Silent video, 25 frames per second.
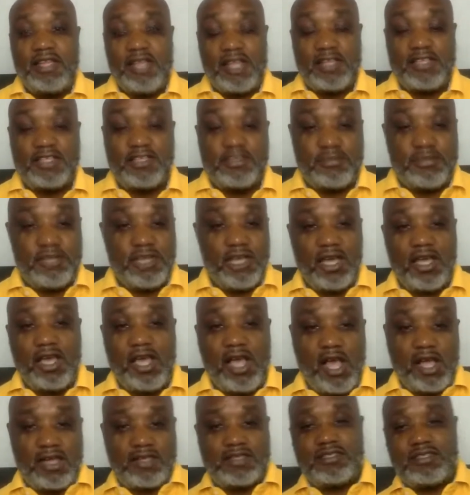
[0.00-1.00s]
It has to be a
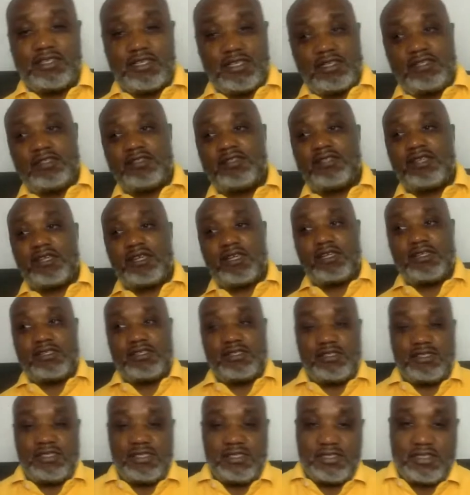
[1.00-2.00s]
constant, a
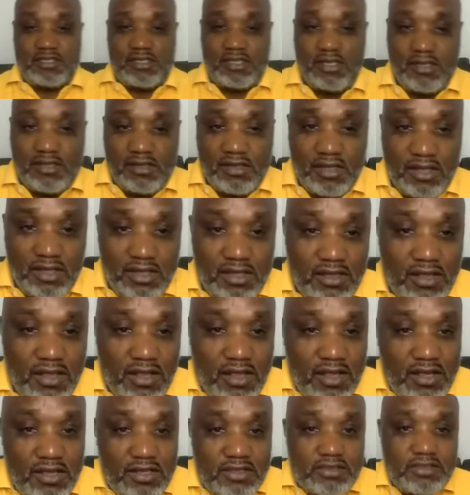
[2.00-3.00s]
consistent thing.
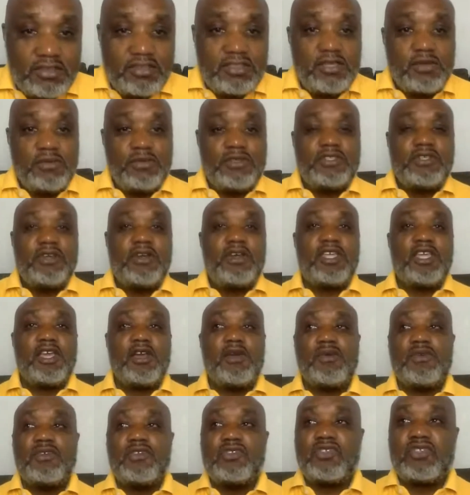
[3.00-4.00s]
So that we say, okay,
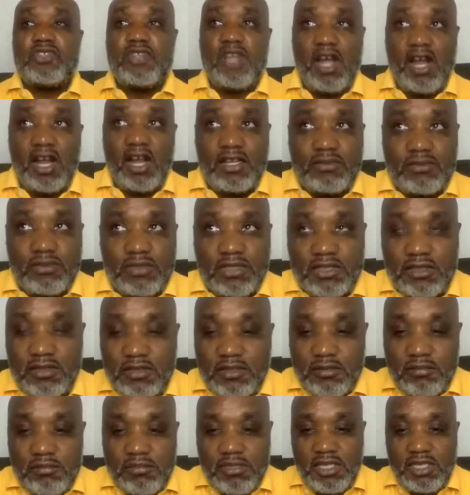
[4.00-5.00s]
we'll start with
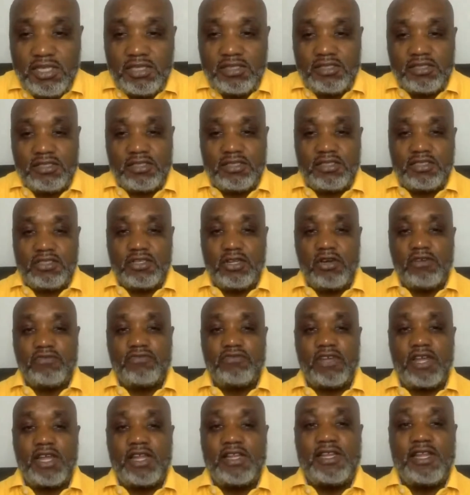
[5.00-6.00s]
the meat
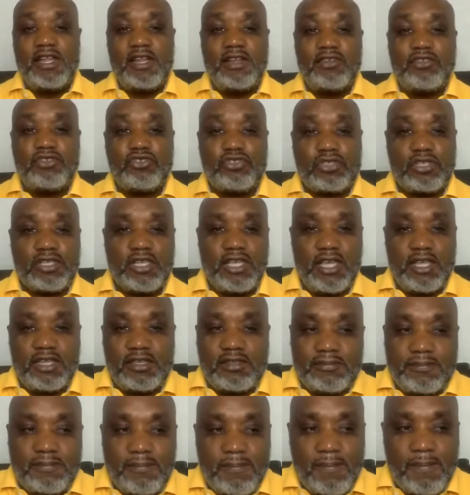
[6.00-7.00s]
stuff and then
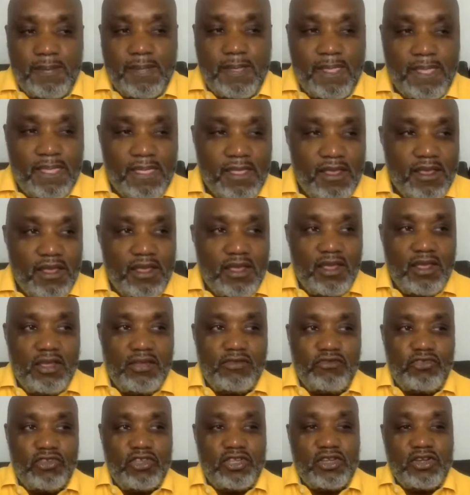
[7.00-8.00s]
get
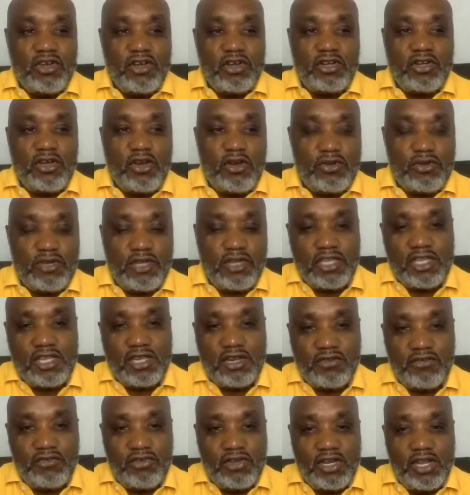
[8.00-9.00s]
figure out how to
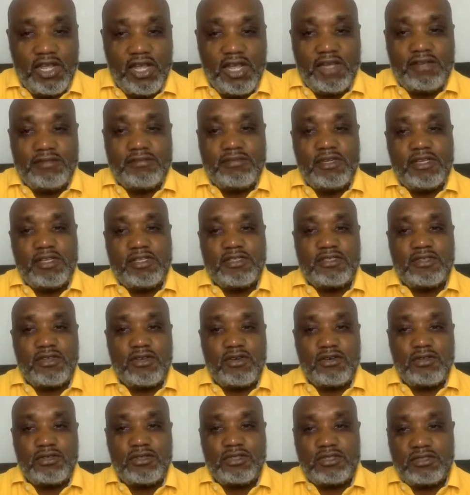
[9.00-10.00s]
care for the animals,
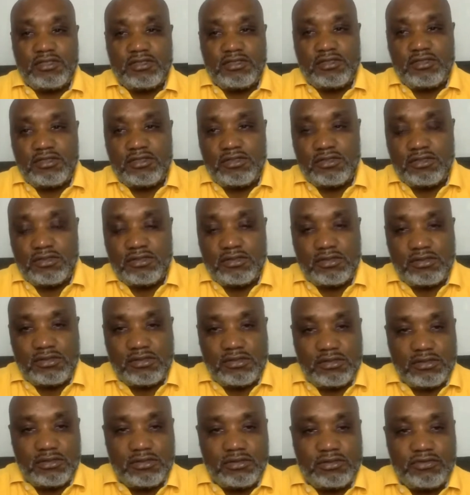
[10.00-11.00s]
how to to,
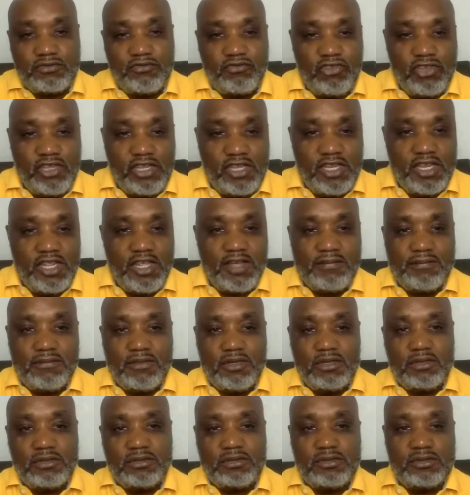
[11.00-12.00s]
to feed them,
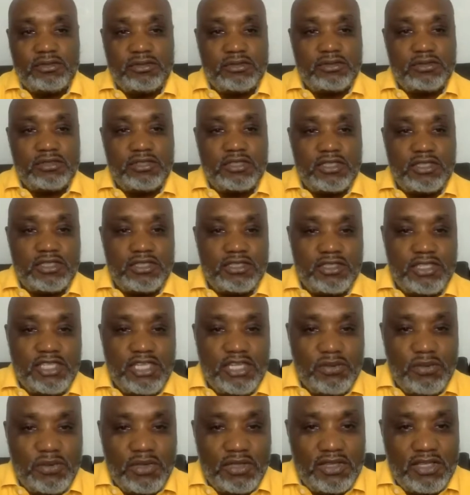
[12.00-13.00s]
how to
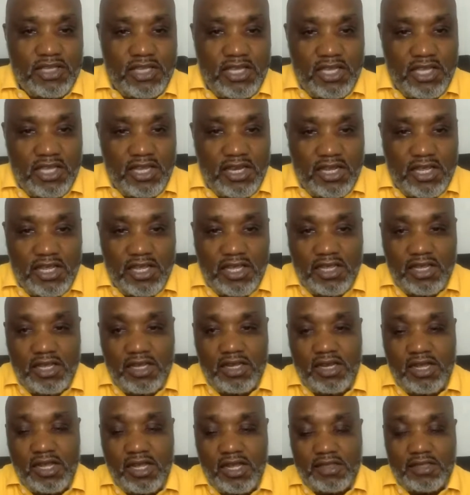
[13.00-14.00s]
deal with kidding
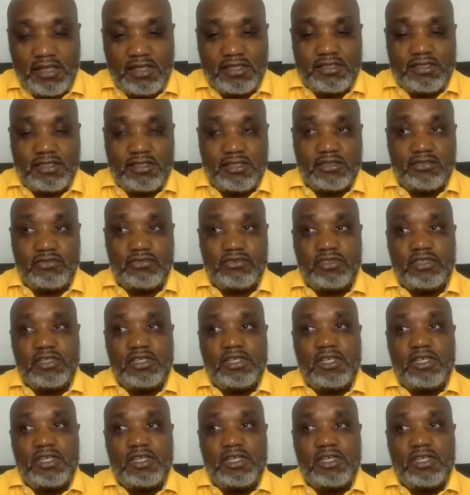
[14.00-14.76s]
and all that stuff